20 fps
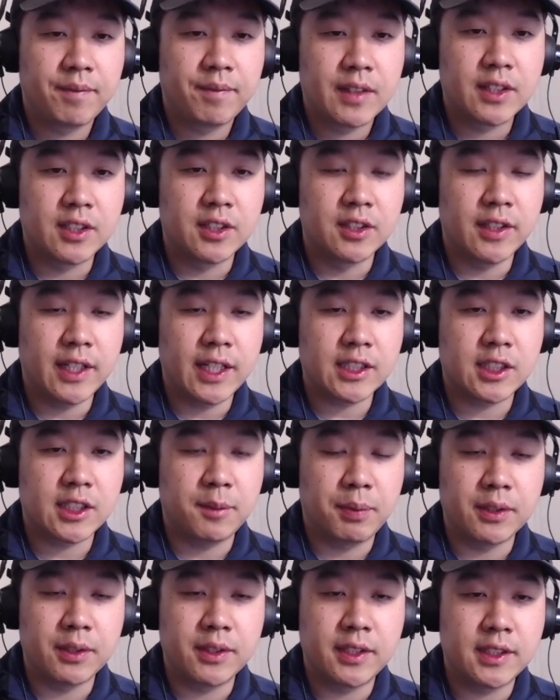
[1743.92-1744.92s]
to
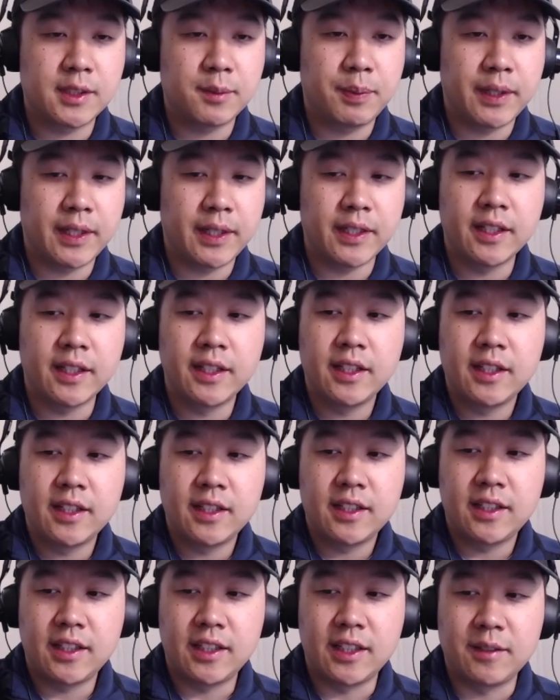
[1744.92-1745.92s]
actually participate.
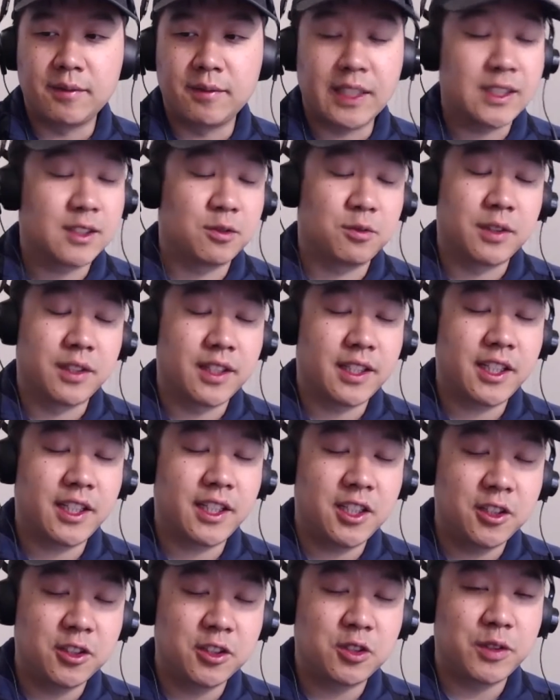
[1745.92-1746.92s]
Um, that's yeah. one of the
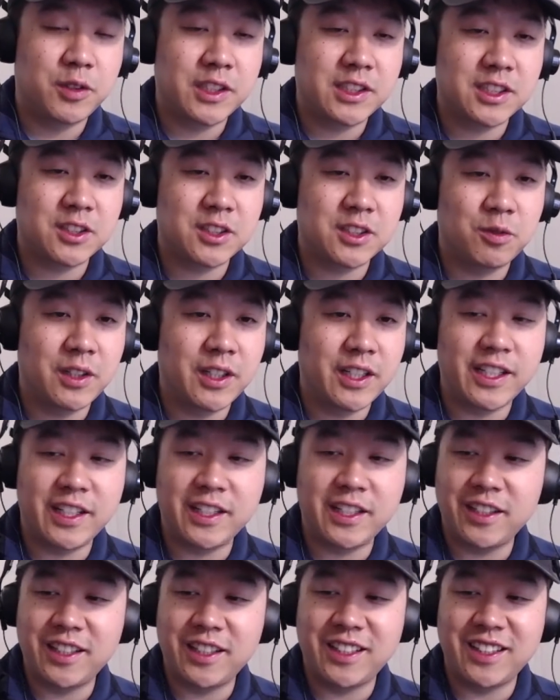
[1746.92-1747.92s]
huge reasons
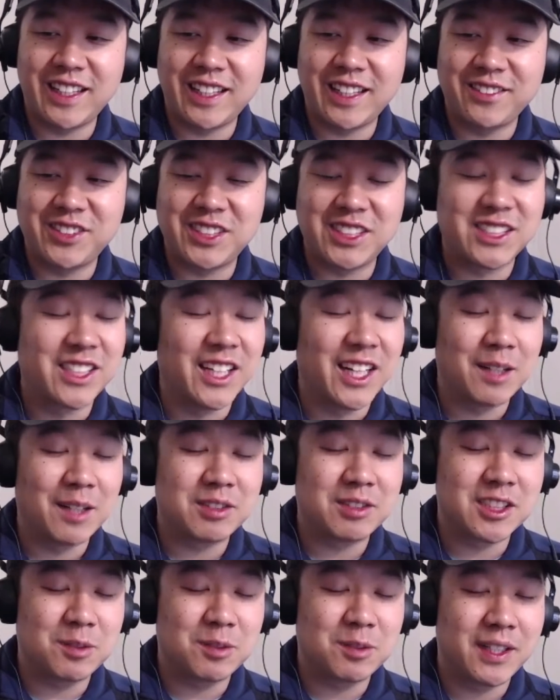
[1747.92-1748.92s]
why I've
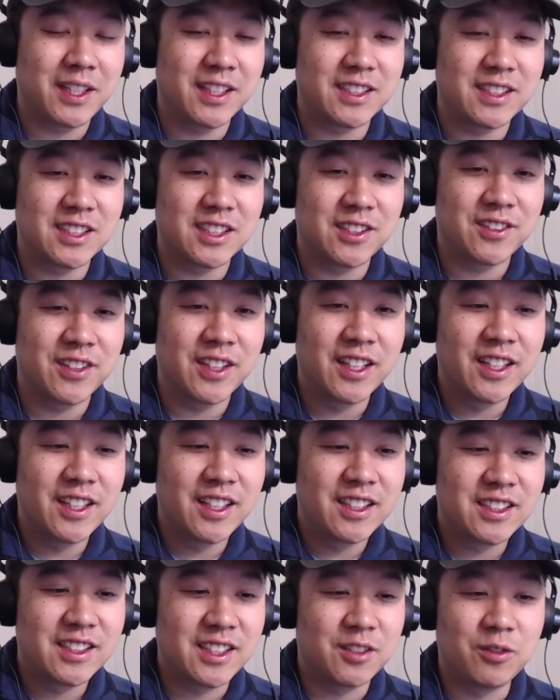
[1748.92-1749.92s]
stopped, just because of
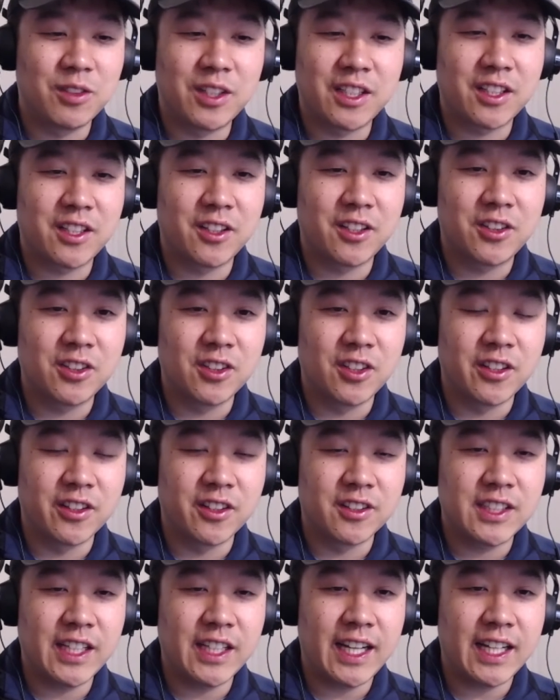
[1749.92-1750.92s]
didn't want to go through all
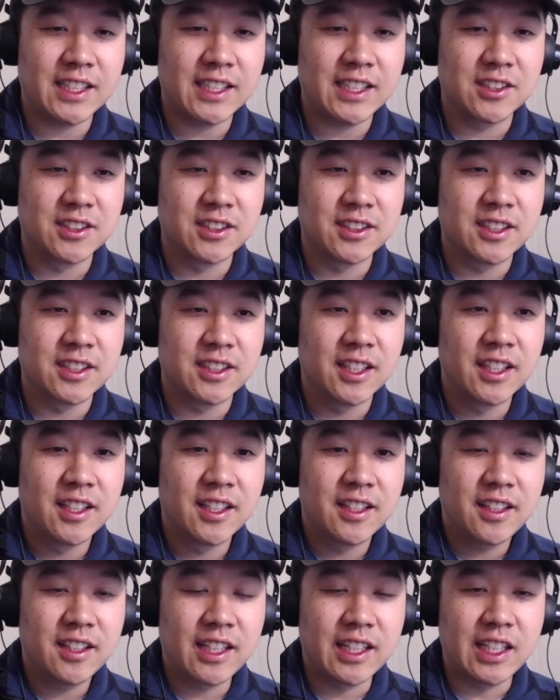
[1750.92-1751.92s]
those hassles,
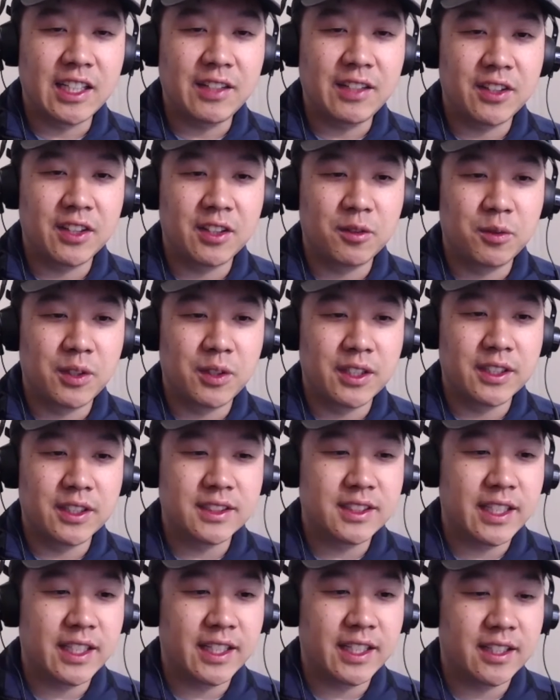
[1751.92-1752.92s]
and even the yeah.
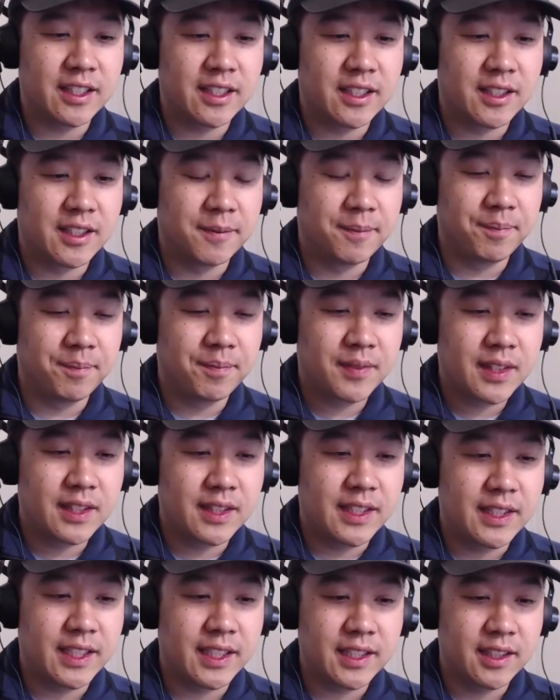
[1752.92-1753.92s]
ones that um,
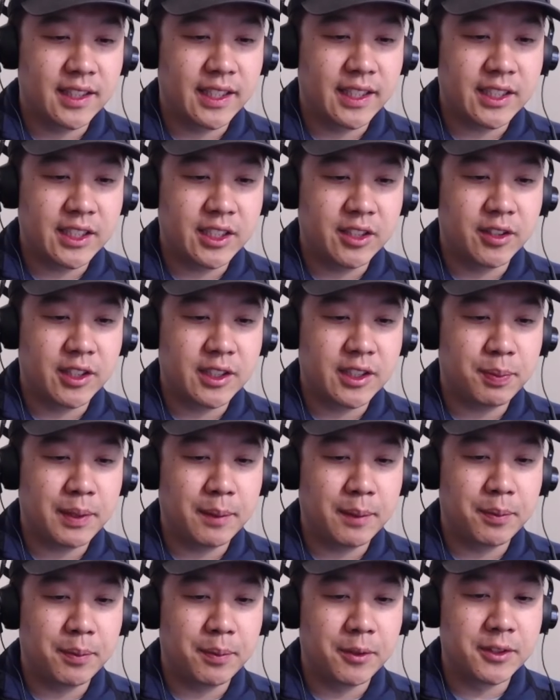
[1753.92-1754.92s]
did let U.S.
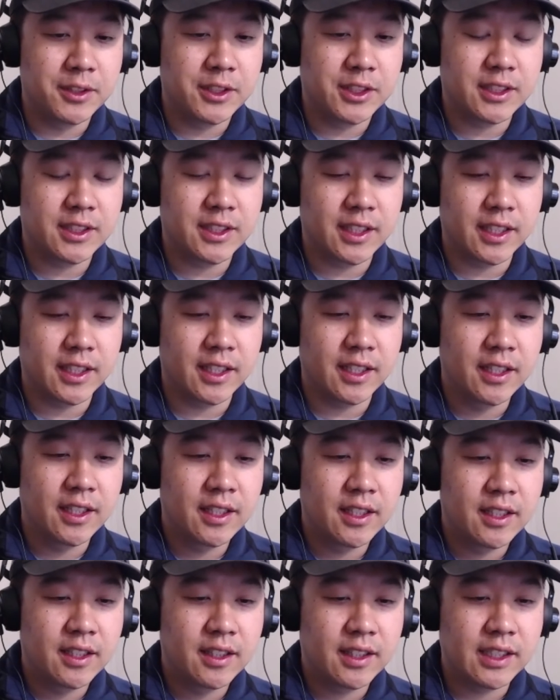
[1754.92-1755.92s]
people, it's just like
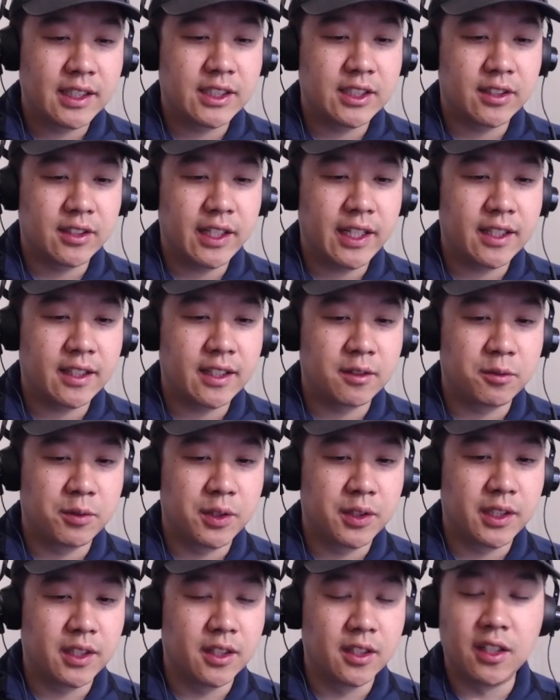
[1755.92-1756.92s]
they still had a
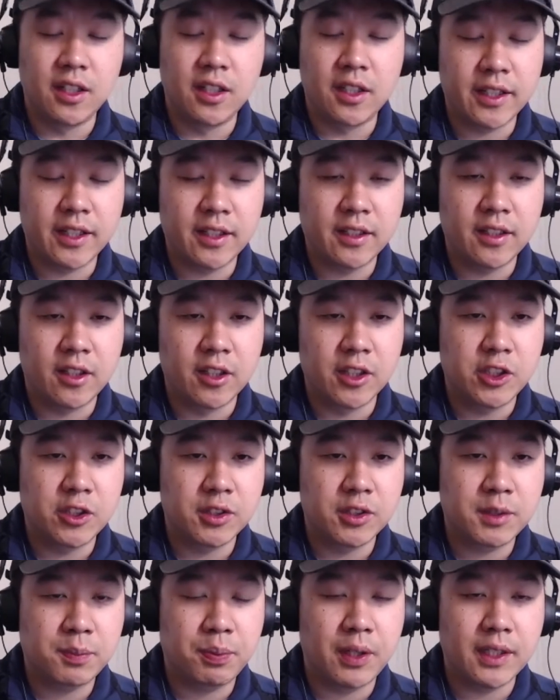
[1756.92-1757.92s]
really long and
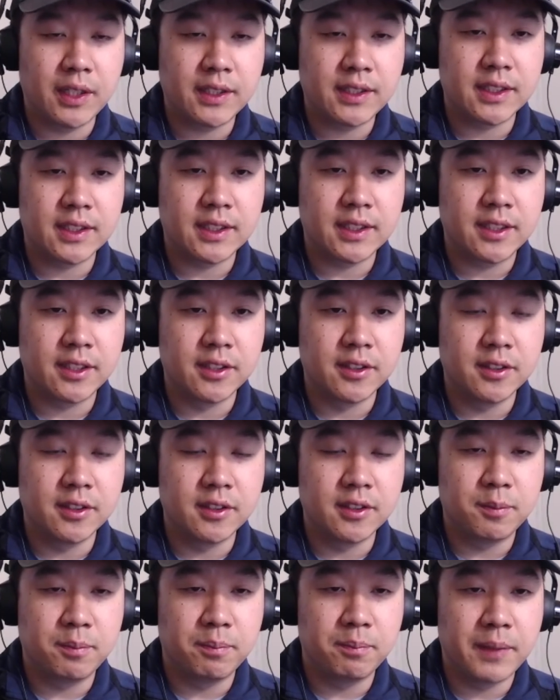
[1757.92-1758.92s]
arduous process
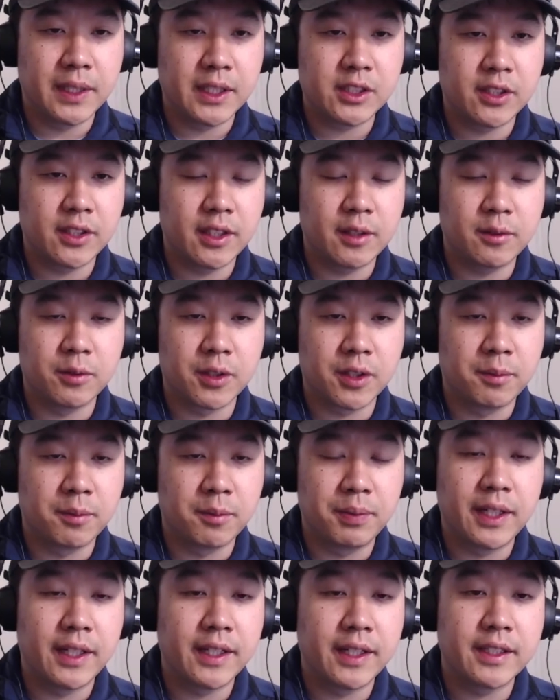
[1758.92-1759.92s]
to make sure that we're
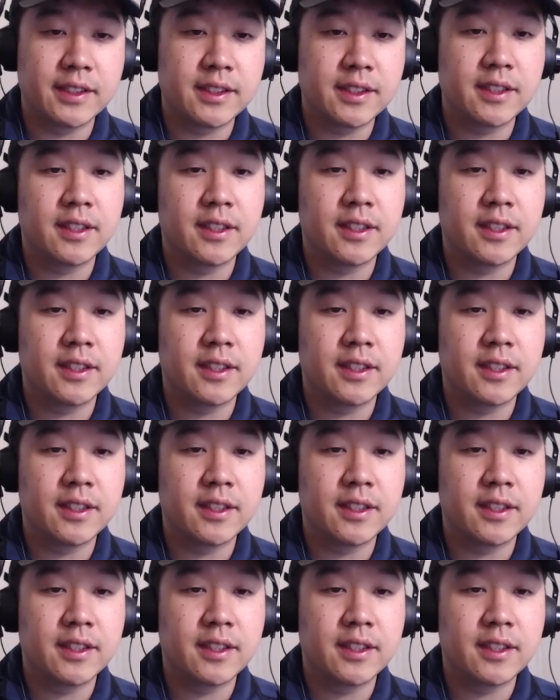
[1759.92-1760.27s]
compliant.